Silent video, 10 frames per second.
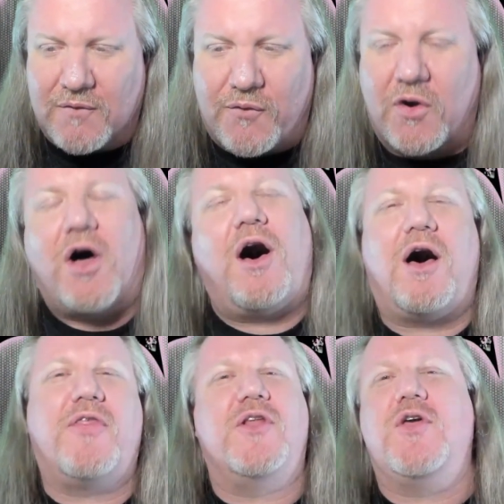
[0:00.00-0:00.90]
For
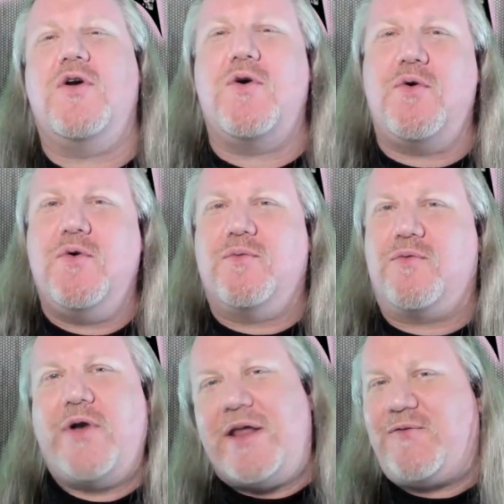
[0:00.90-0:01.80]
all the new
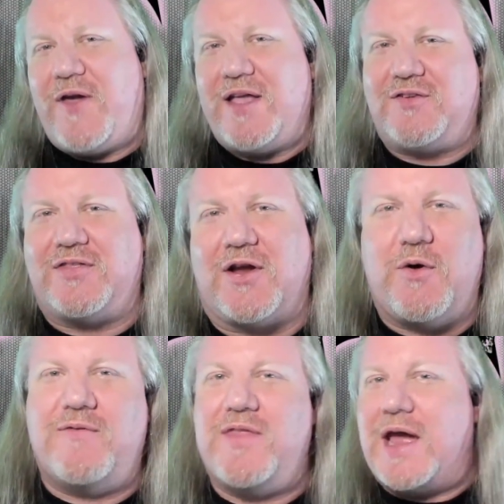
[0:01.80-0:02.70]
Red fans out there
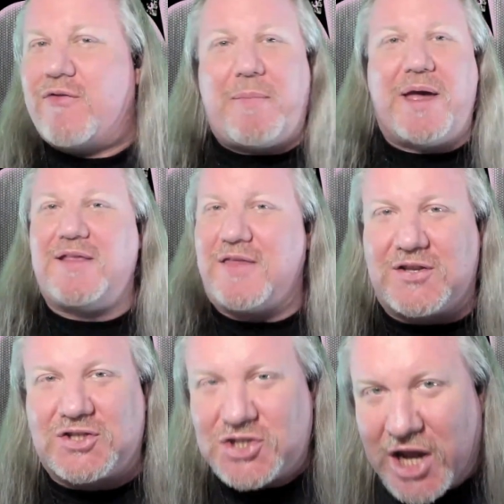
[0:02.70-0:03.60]
who have never been to
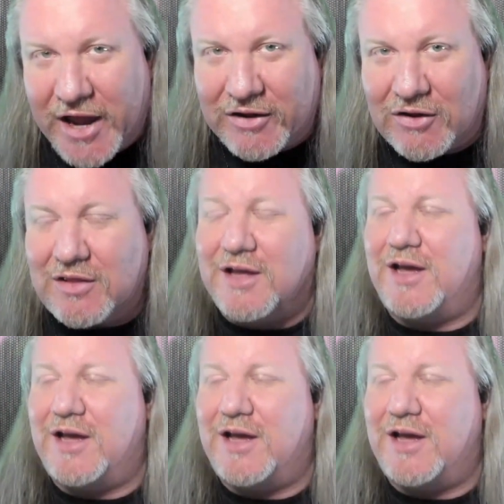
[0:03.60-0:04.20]
this channel,